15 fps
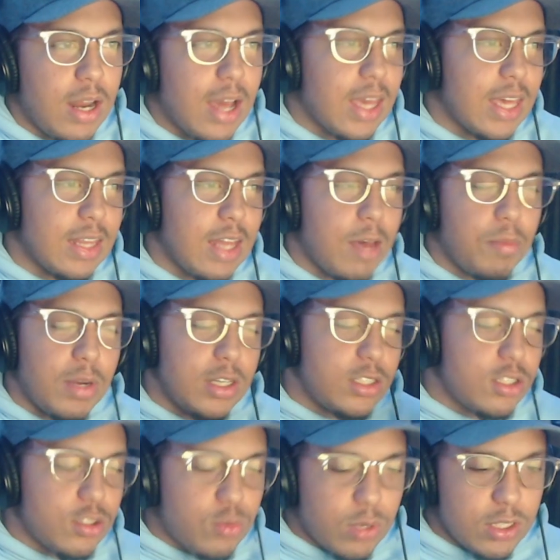I get that, but it's
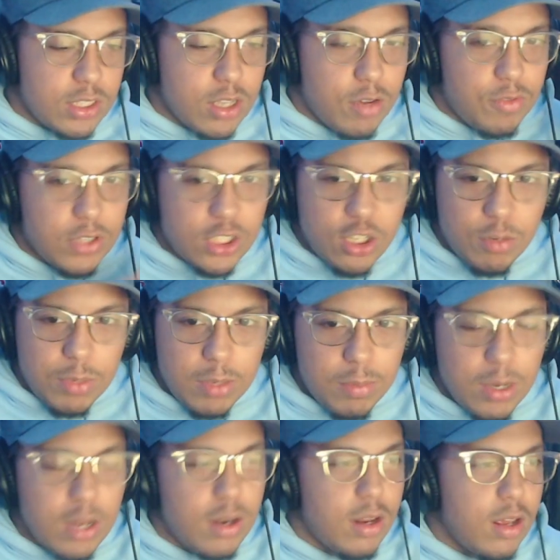just really selfish to me.
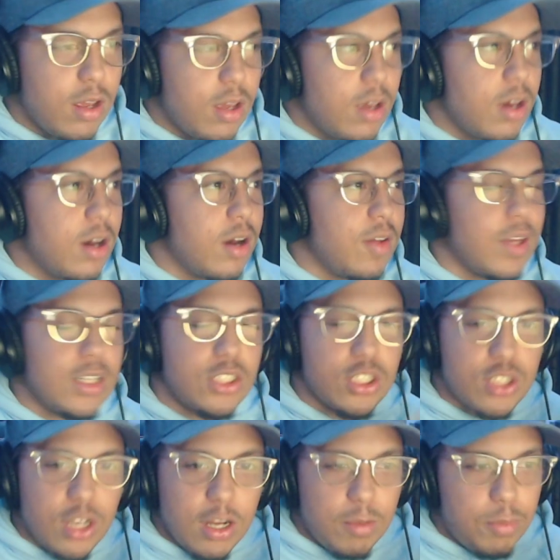But that's just
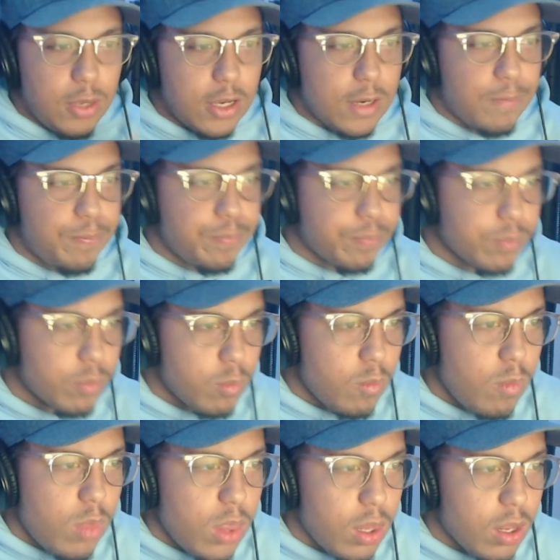a nitpick.
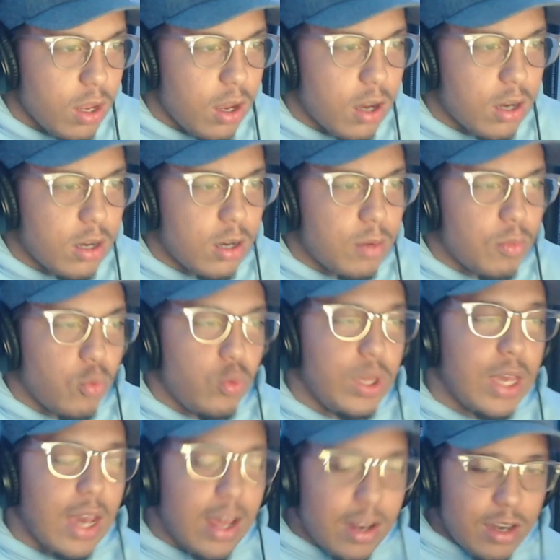We
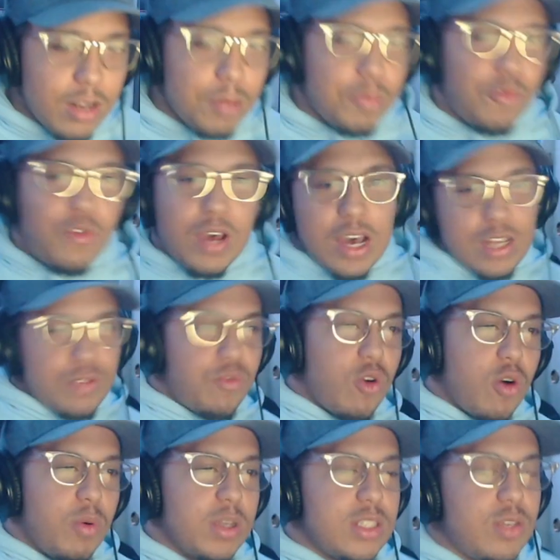end up fast
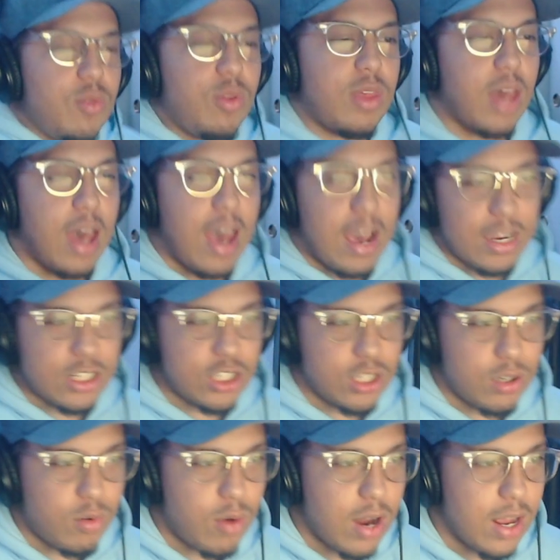forward to the
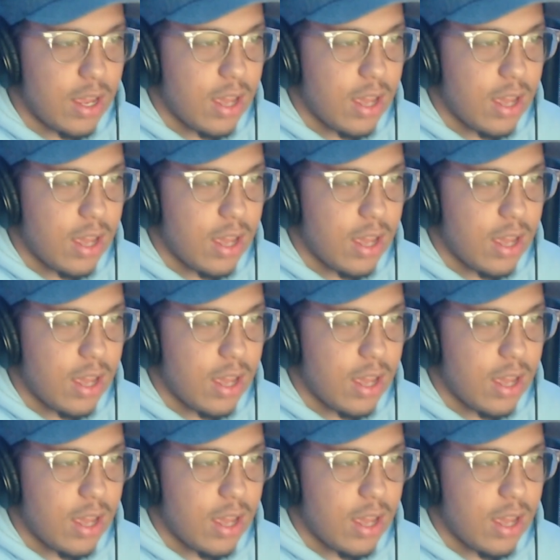action, right?